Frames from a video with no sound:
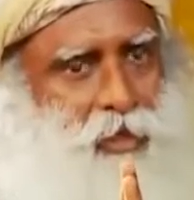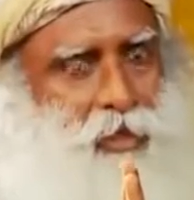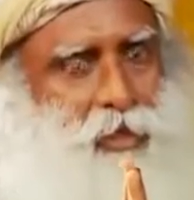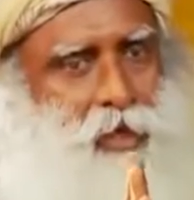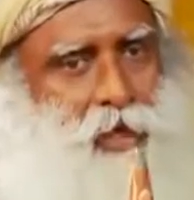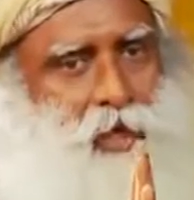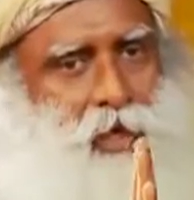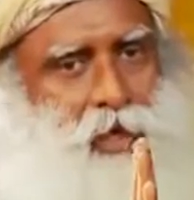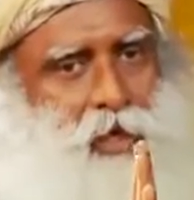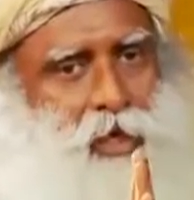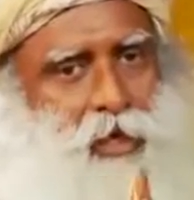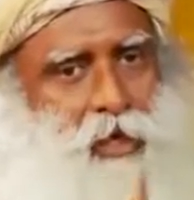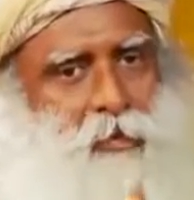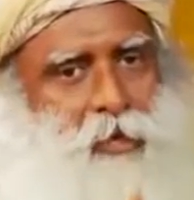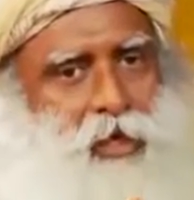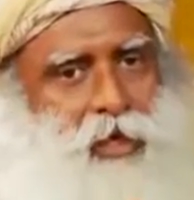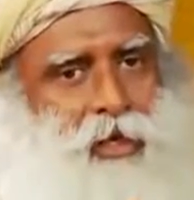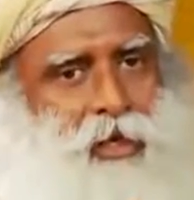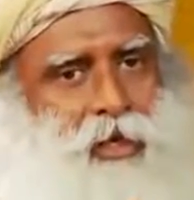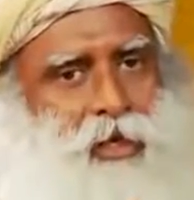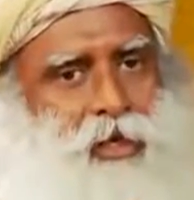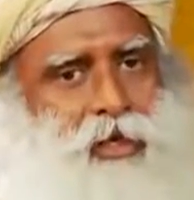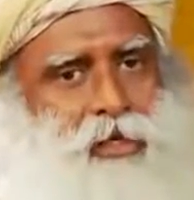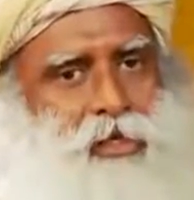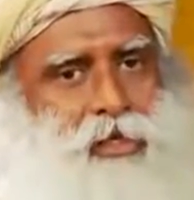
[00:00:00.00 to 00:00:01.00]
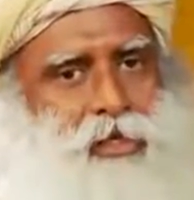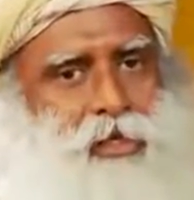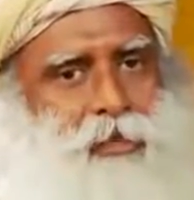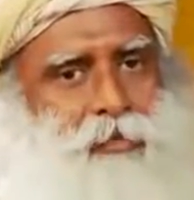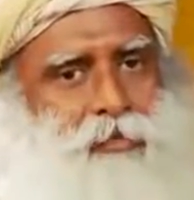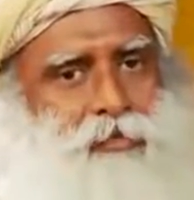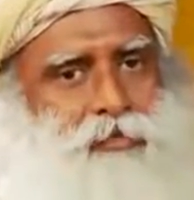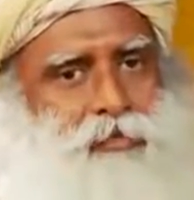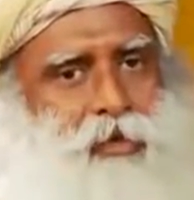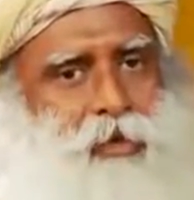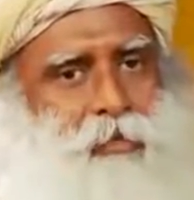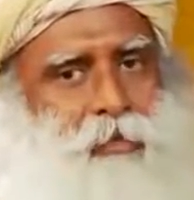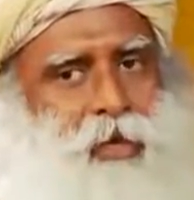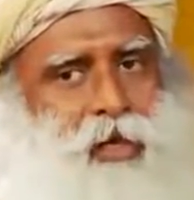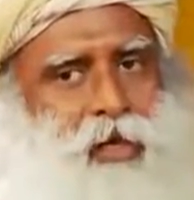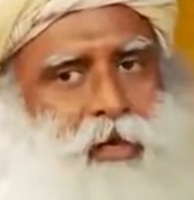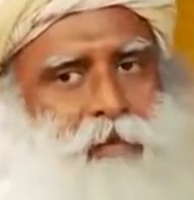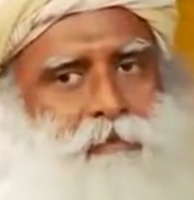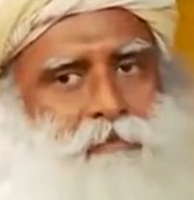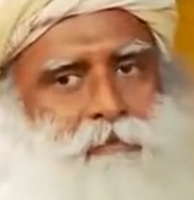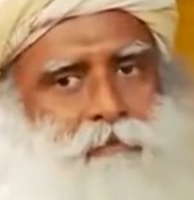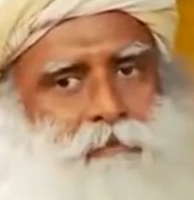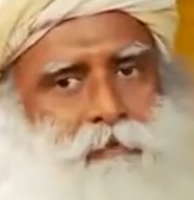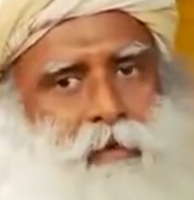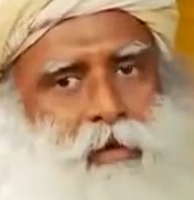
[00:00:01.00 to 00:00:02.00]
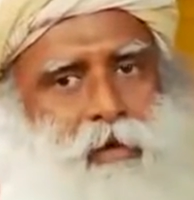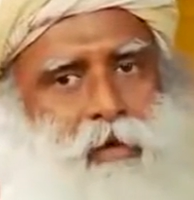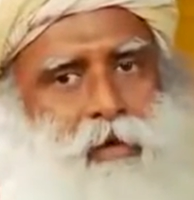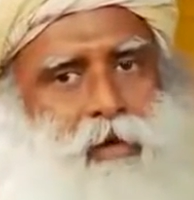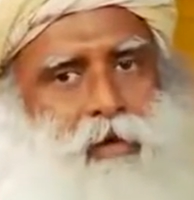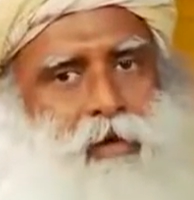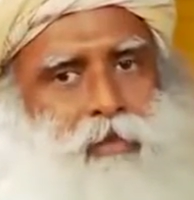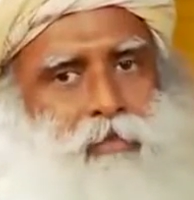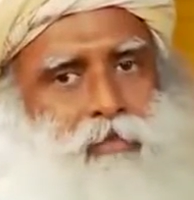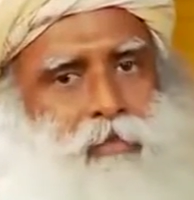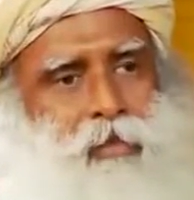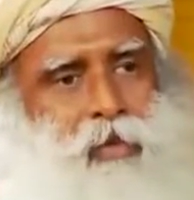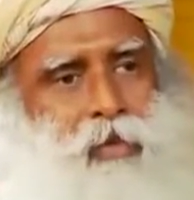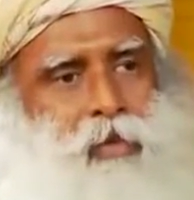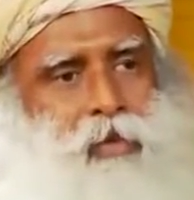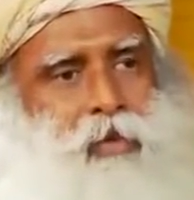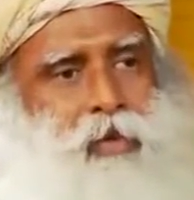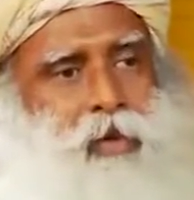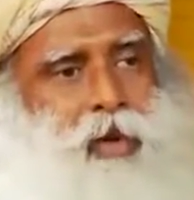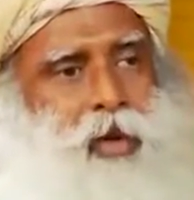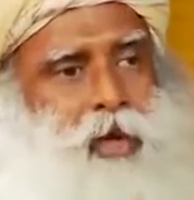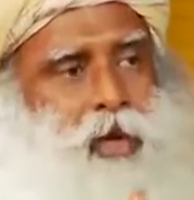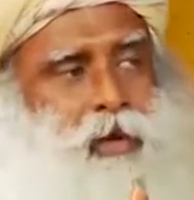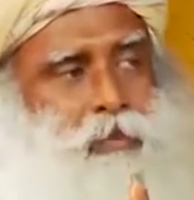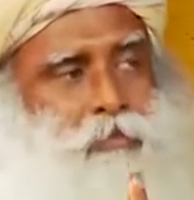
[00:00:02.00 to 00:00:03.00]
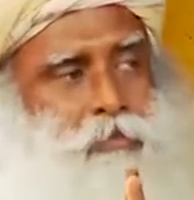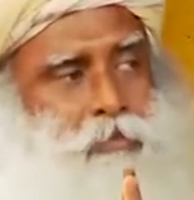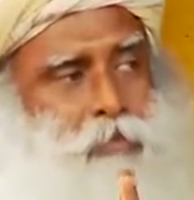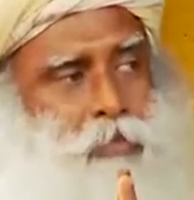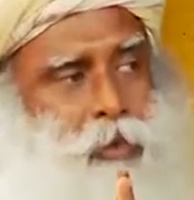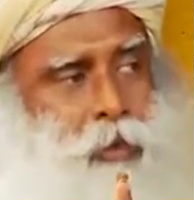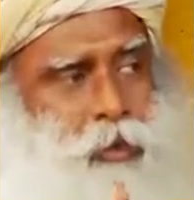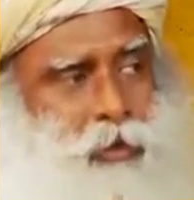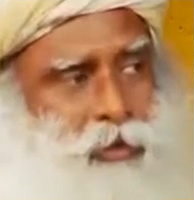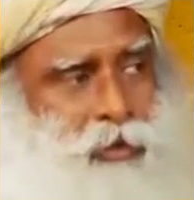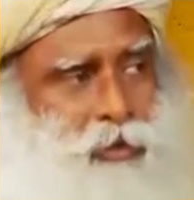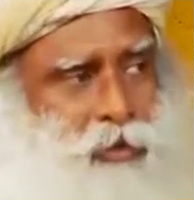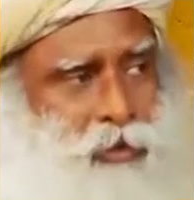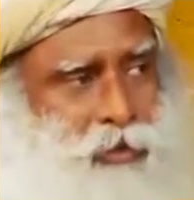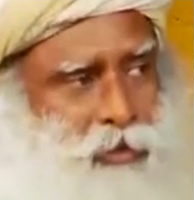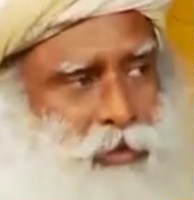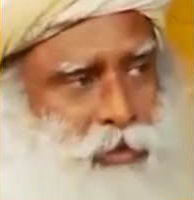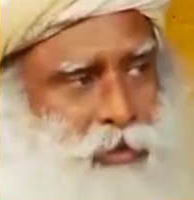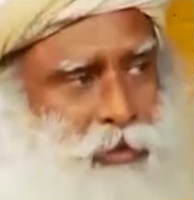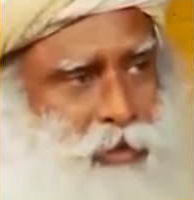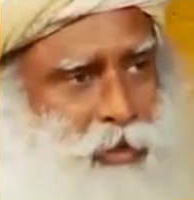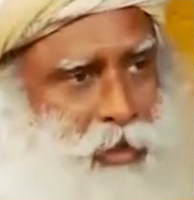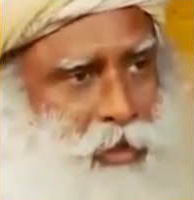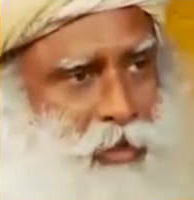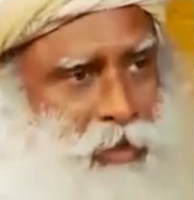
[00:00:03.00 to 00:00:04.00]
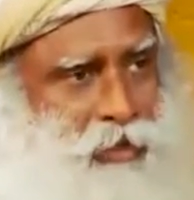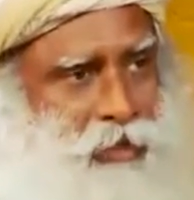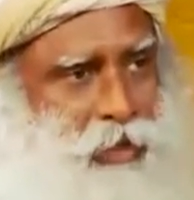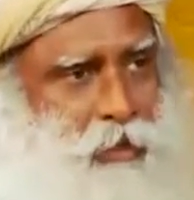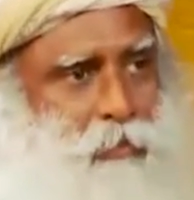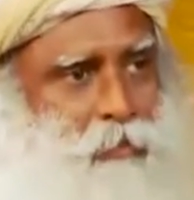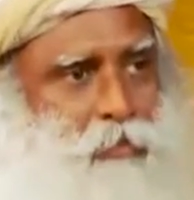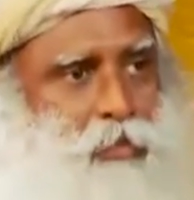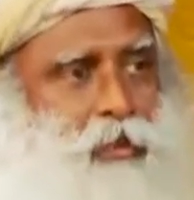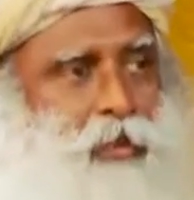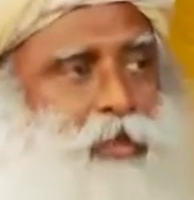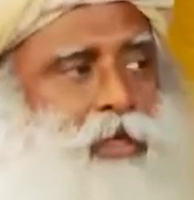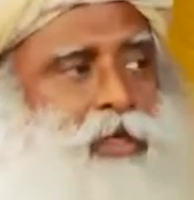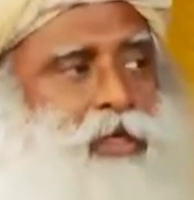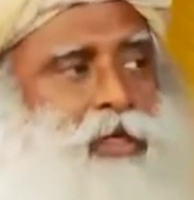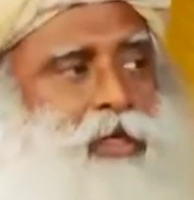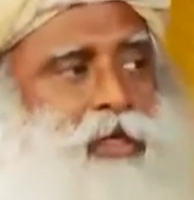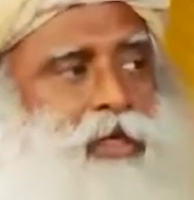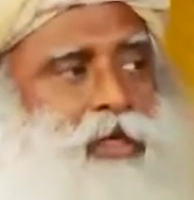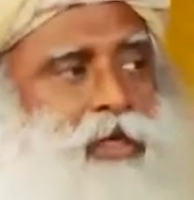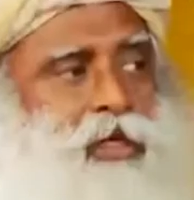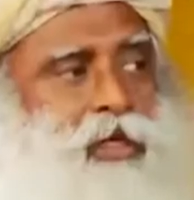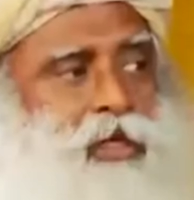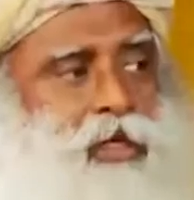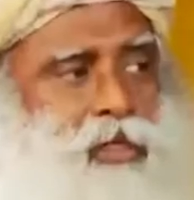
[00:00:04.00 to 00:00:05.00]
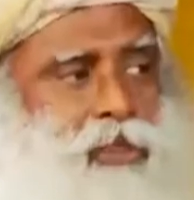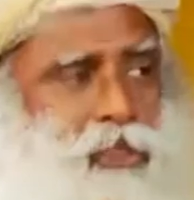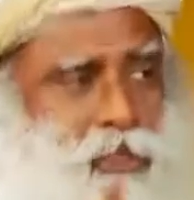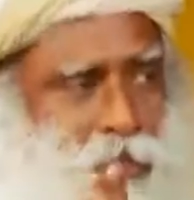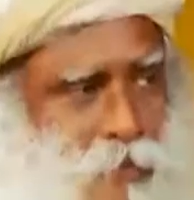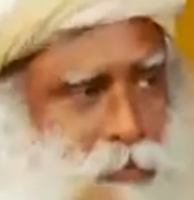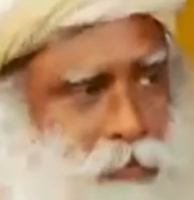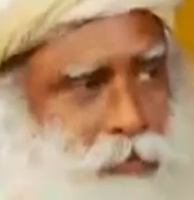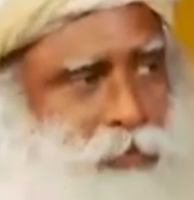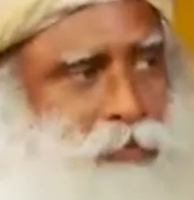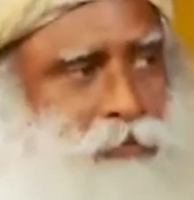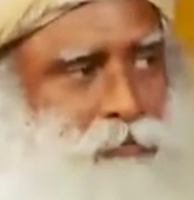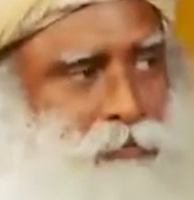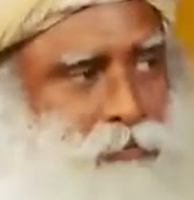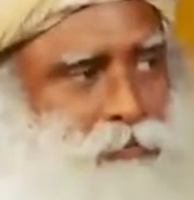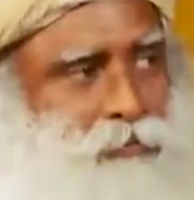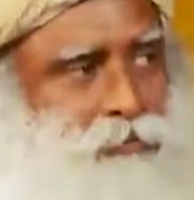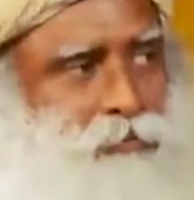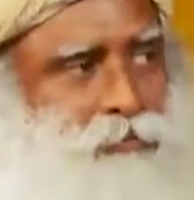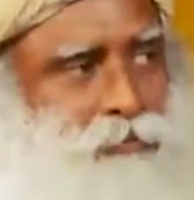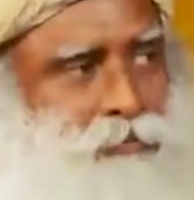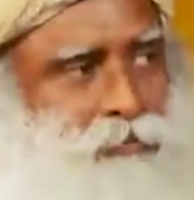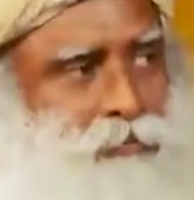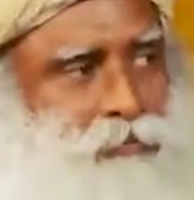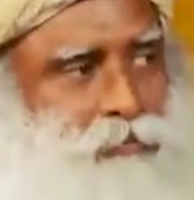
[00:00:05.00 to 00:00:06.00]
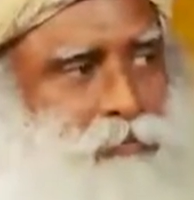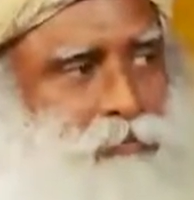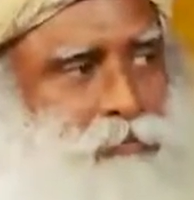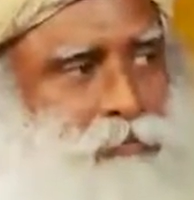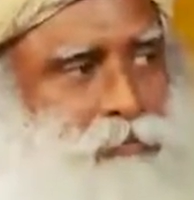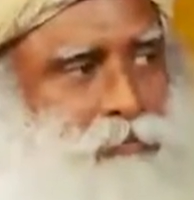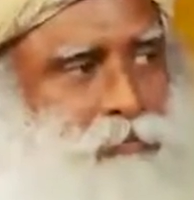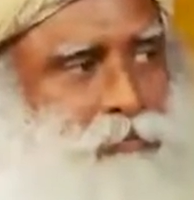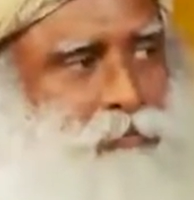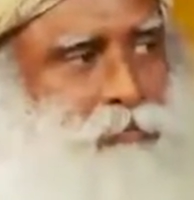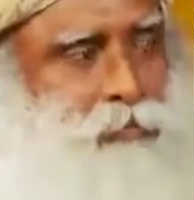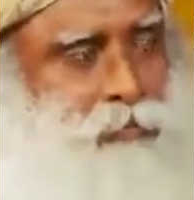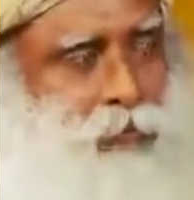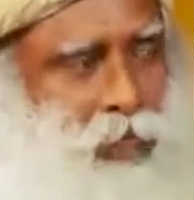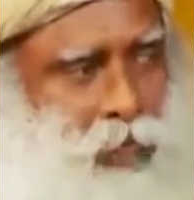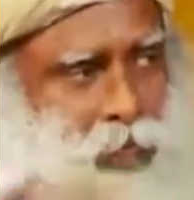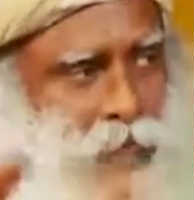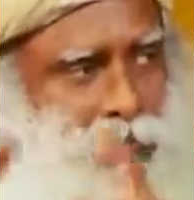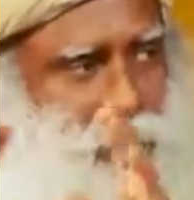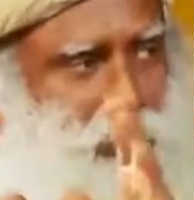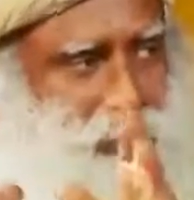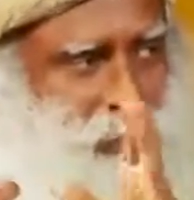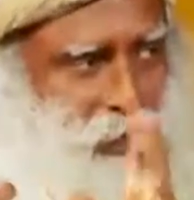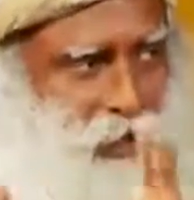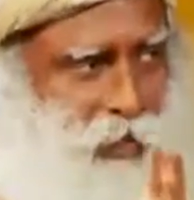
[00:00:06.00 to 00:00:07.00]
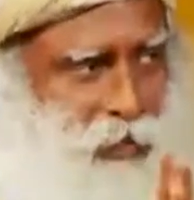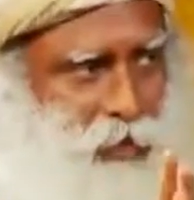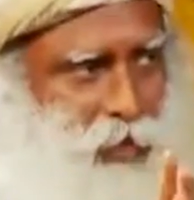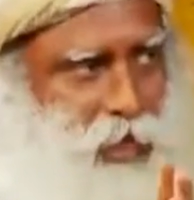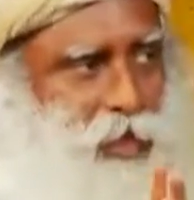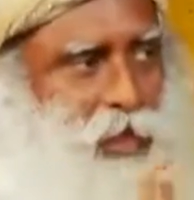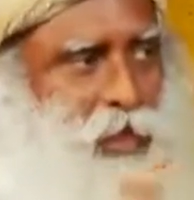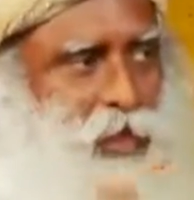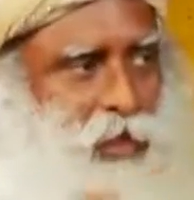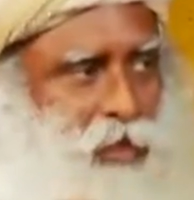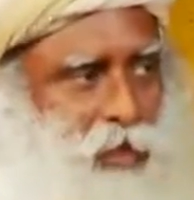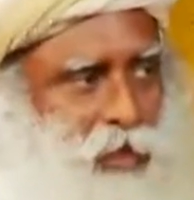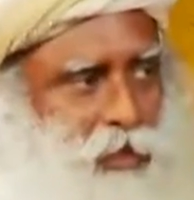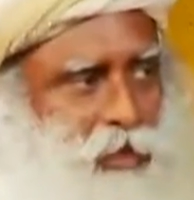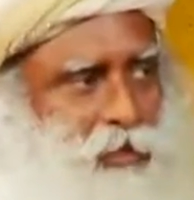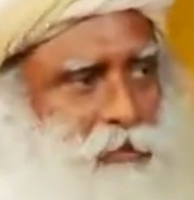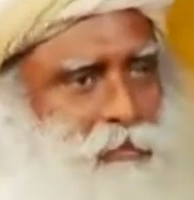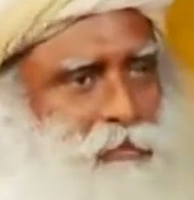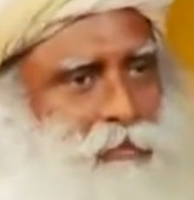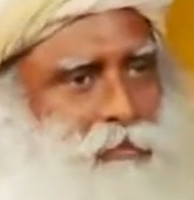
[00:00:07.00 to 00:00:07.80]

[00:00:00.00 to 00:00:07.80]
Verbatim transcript: economic leadership will become far more important than political leadership. We are heading there, clearly.